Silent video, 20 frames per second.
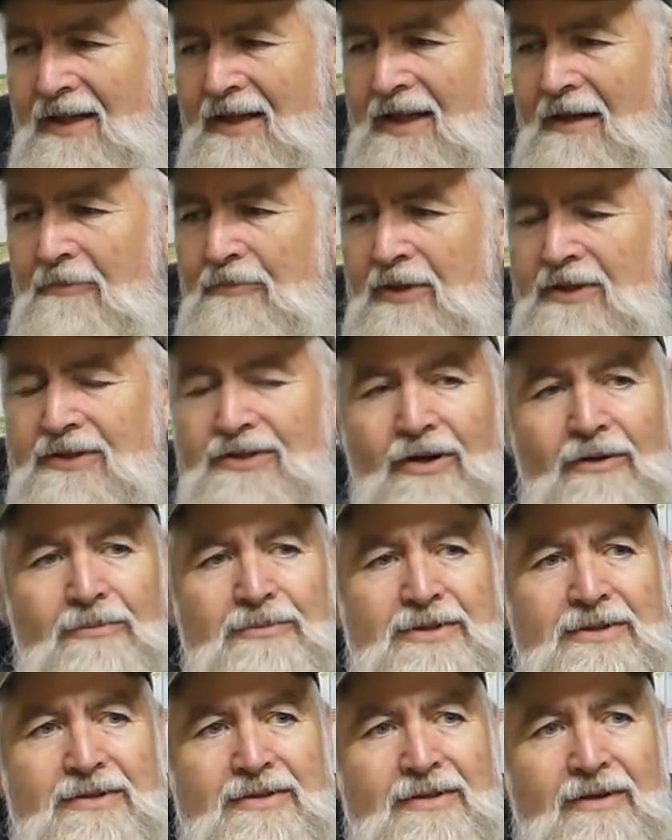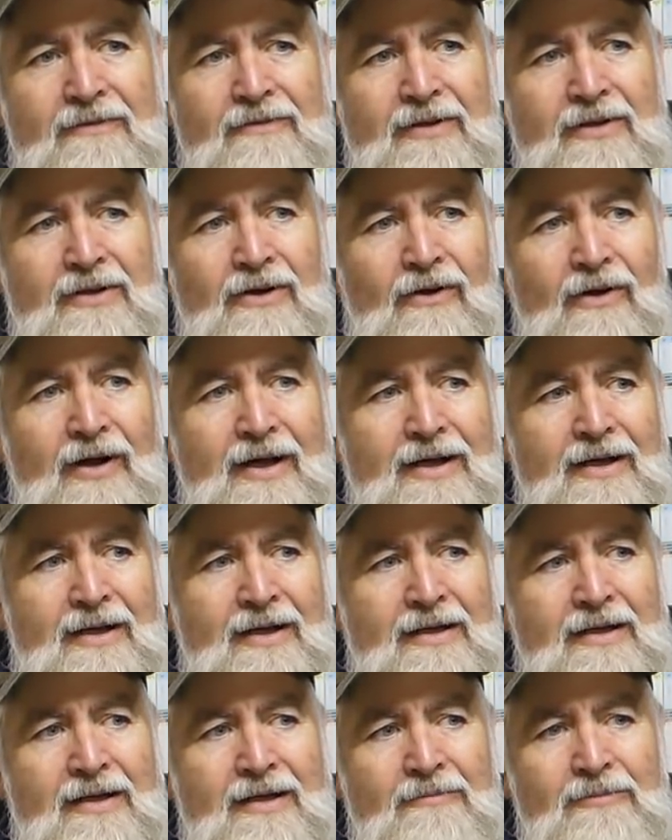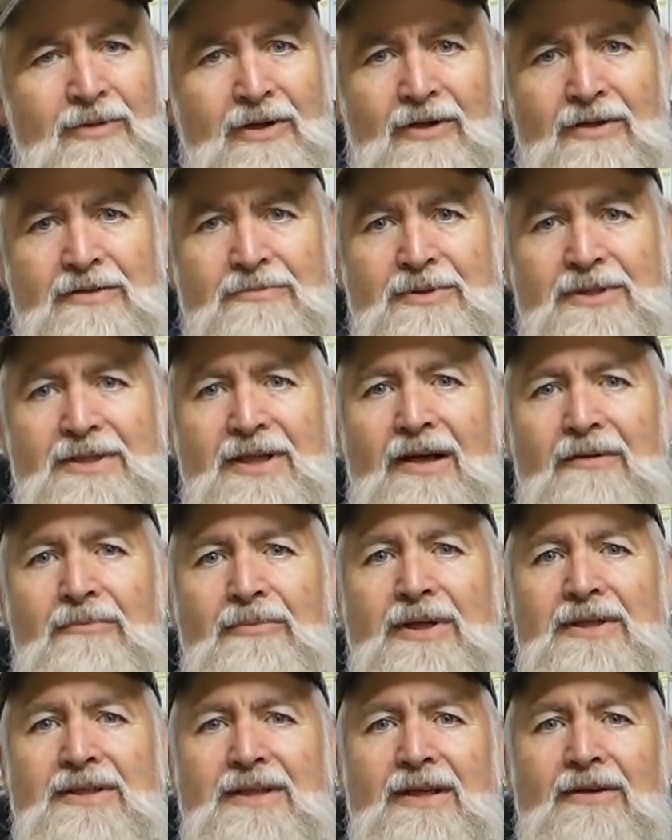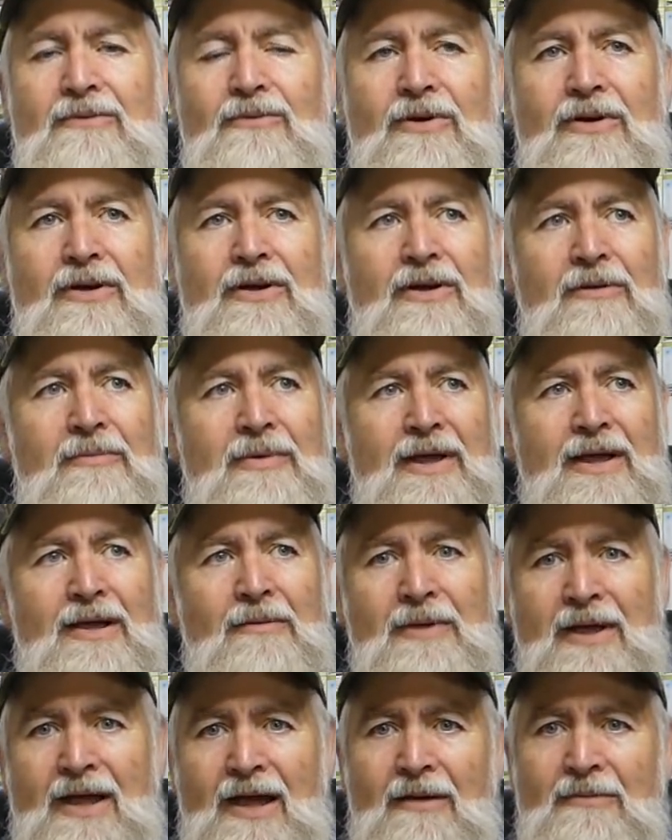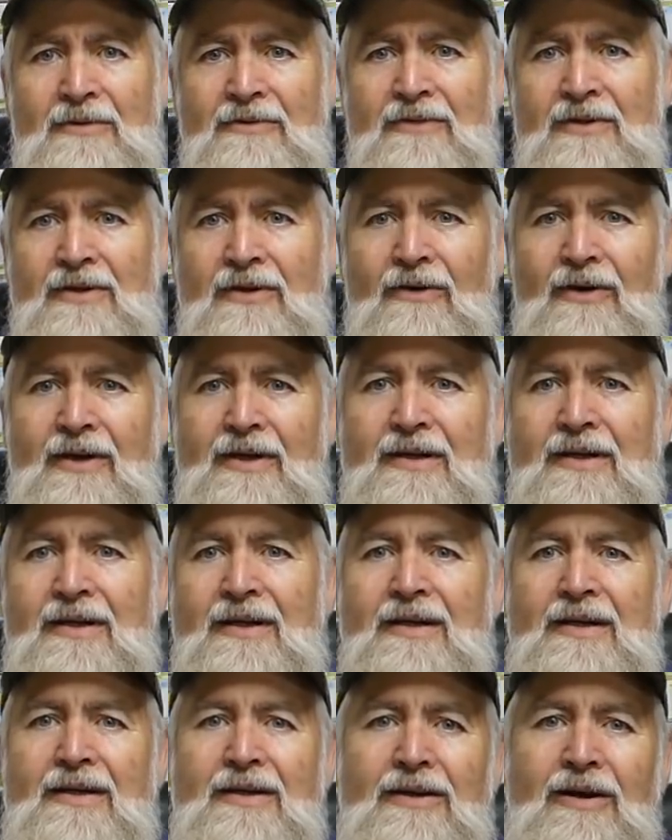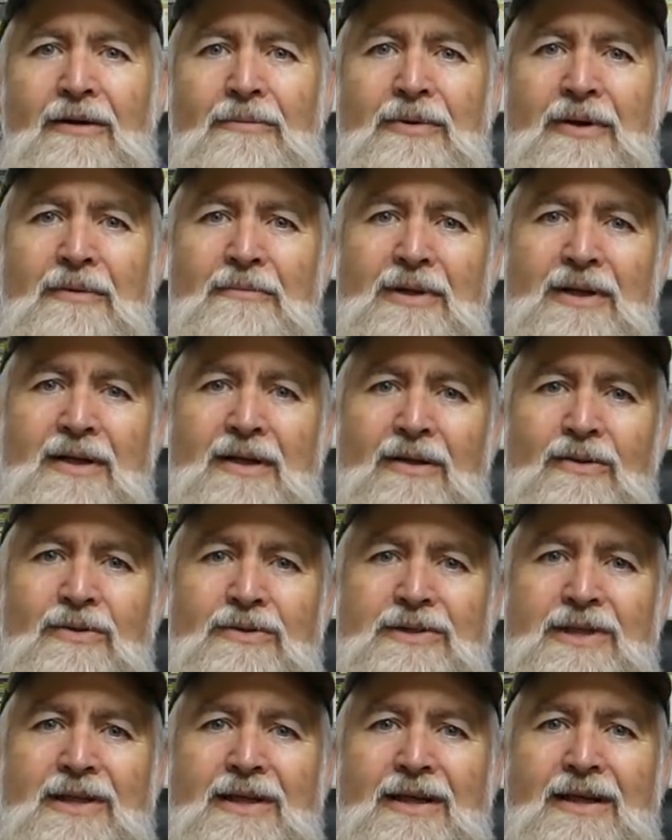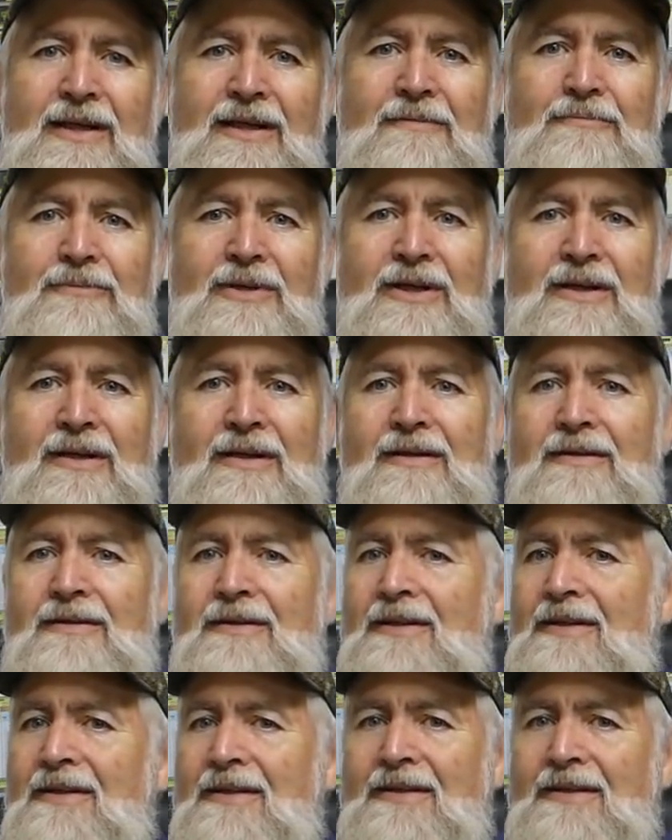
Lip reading: did a couple of jobs of a night, and because we're so busy at work, I've been coming home of a night and hopping in my little hoochie here, my little